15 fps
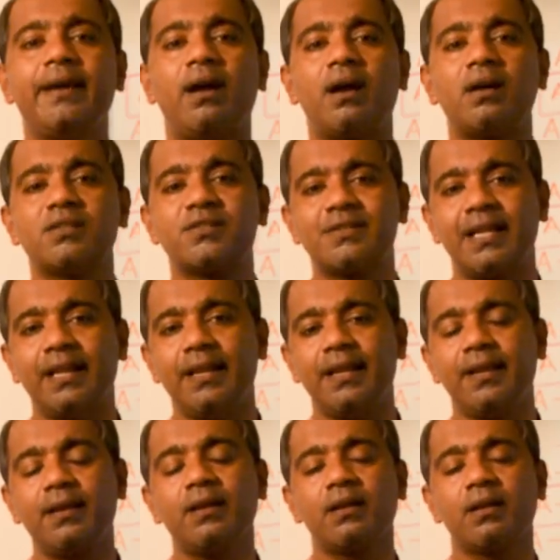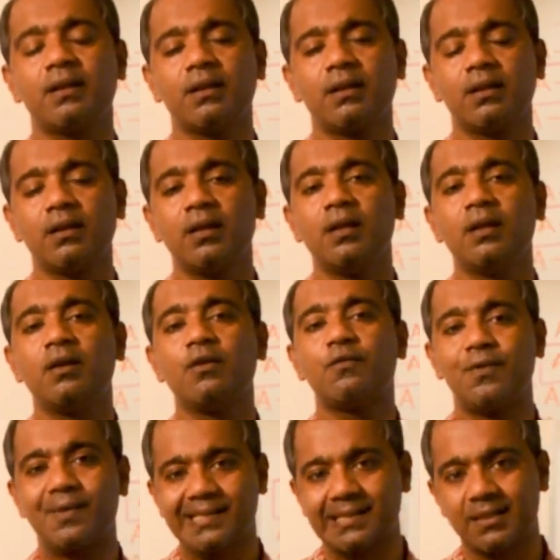are selling
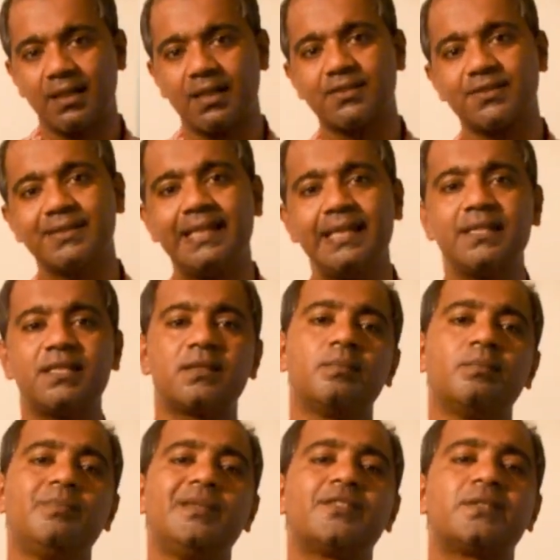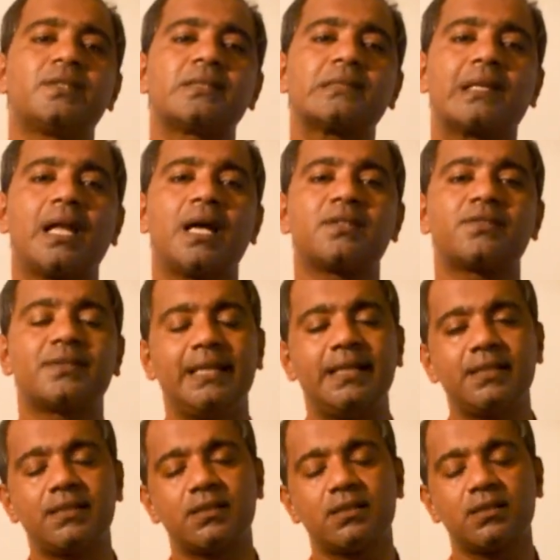first class seats, business class
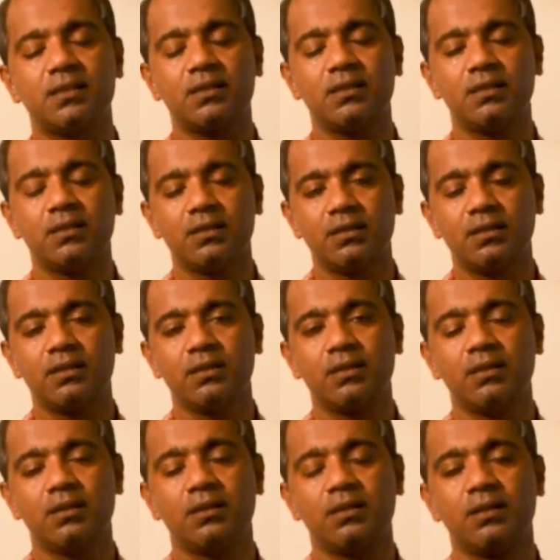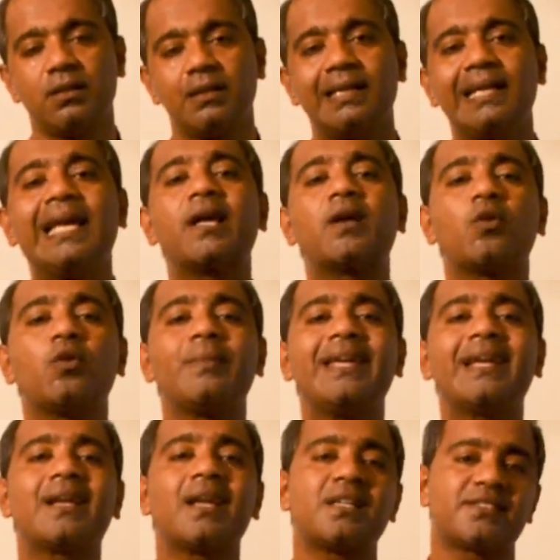seats, economy
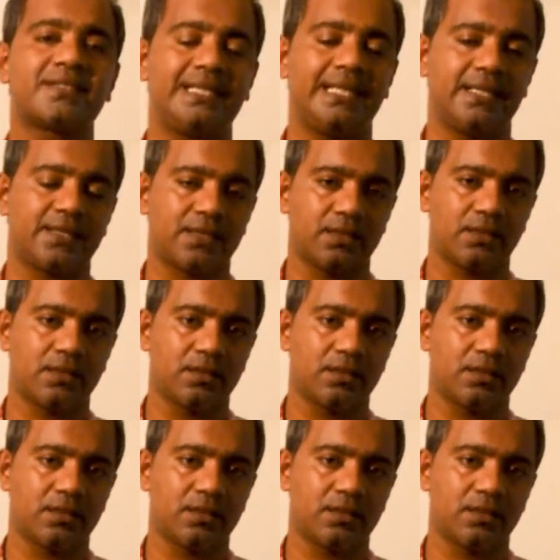class seats.